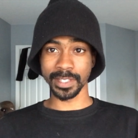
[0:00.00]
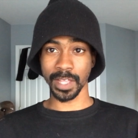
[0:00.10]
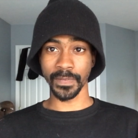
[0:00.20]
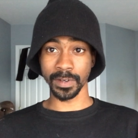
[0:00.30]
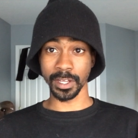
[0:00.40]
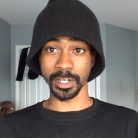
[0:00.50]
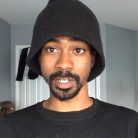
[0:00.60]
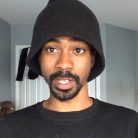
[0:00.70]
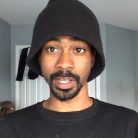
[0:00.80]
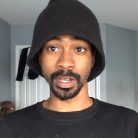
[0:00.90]

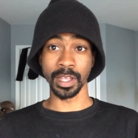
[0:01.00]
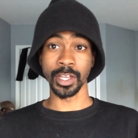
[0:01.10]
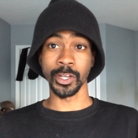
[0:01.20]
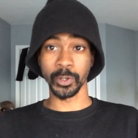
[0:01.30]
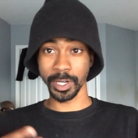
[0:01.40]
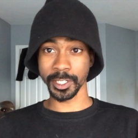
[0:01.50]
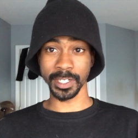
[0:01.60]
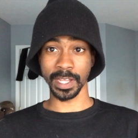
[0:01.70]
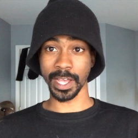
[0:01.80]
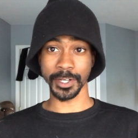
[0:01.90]
definition,
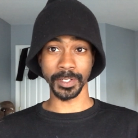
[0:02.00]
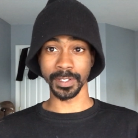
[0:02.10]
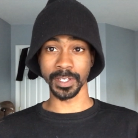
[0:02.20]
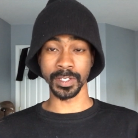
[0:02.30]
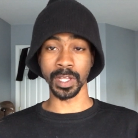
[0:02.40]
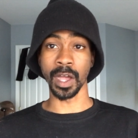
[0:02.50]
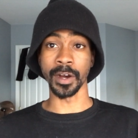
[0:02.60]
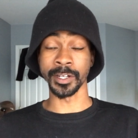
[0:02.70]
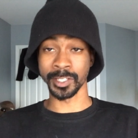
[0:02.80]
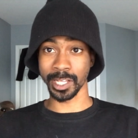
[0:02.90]
Christian nationalists
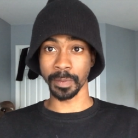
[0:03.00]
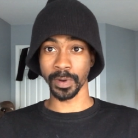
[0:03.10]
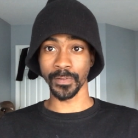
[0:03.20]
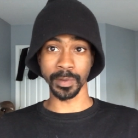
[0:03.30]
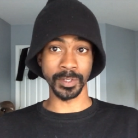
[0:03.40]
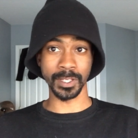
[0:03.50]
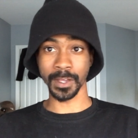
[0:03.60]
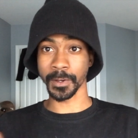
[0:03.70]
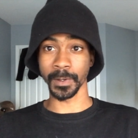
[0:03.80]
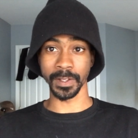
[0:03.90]
are separate from
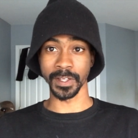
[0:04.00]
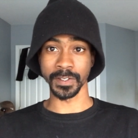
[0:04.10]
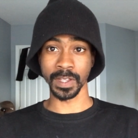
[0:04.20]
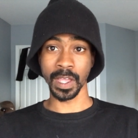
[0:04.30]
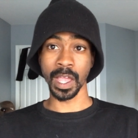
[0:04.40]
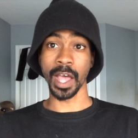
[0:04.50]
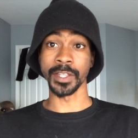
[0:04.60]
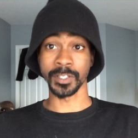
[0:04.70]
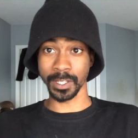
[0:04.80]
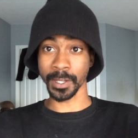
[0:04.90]
secularists. A
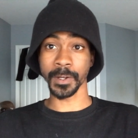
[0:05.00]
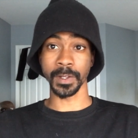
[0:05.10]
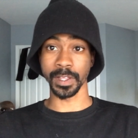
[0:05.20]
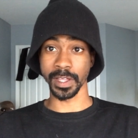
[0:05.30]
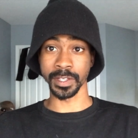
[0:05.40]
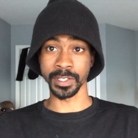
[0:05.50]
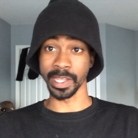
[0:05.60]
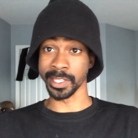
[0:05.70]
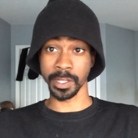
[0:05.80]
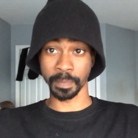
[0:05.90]
secularist
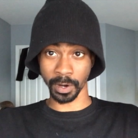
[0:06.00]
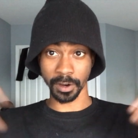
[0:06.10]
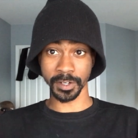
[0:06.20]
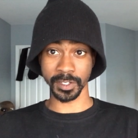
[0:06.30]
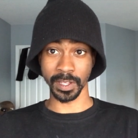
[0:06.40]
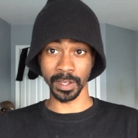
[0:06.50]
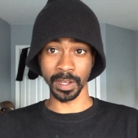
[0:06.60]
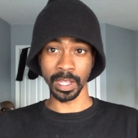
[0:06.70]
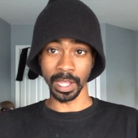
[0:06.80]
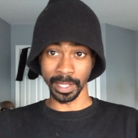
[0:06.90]
is a person
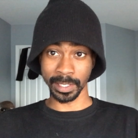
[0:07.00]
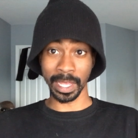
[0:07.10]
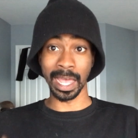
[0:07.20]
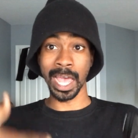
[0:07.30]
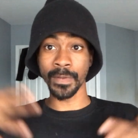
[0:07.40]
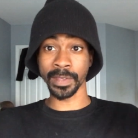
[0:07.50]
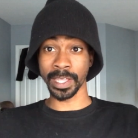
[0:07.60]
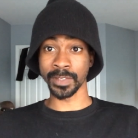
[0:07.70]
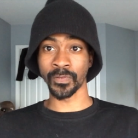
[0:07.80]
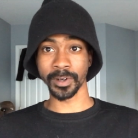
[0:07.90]
that
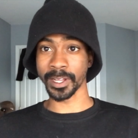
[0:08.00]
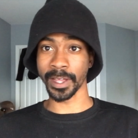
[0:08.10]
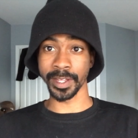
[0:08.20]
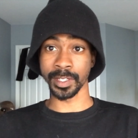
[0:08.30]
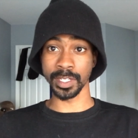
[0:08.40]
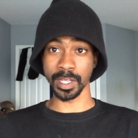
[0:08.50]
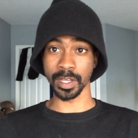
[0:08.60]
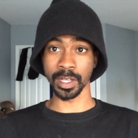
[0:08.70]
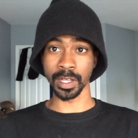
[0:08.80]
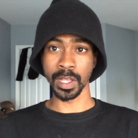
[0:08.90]
advocates for the
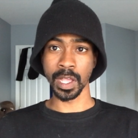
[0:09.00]
idea